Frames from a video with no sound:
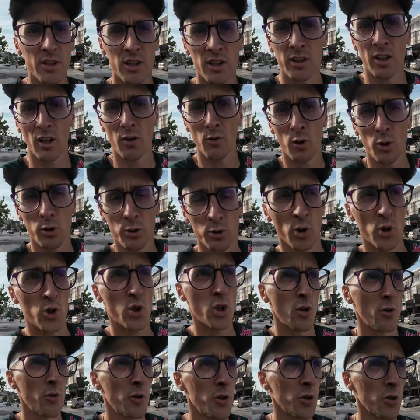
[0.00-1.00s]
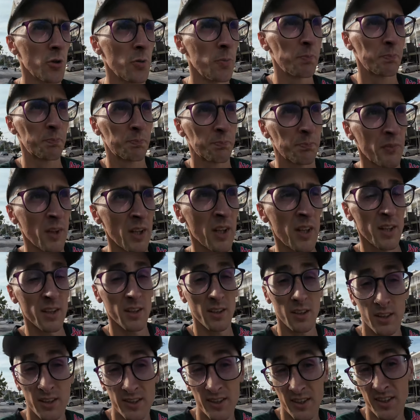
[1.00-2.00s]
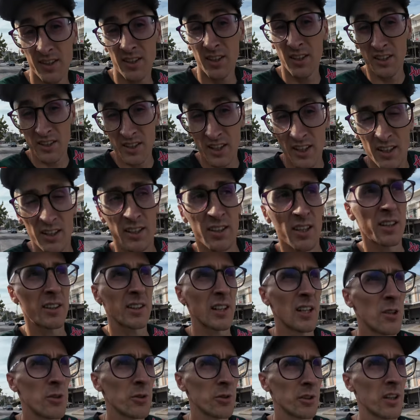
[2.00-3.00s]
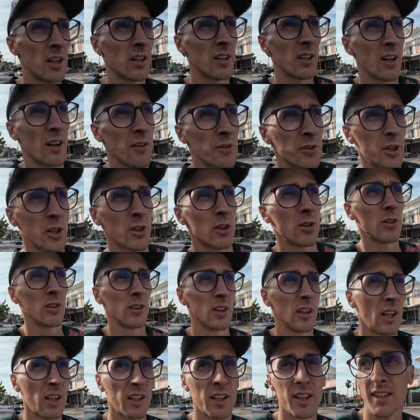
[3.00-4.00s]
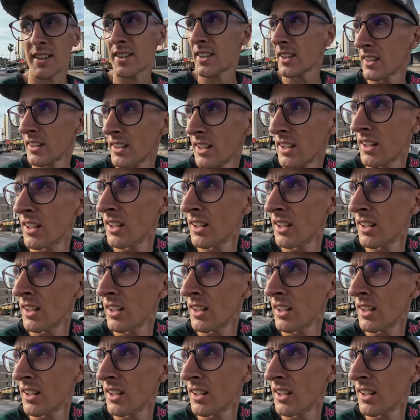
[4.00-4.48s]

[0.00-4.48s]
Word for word: that I want to show you. It's a seaside town after all, like I said.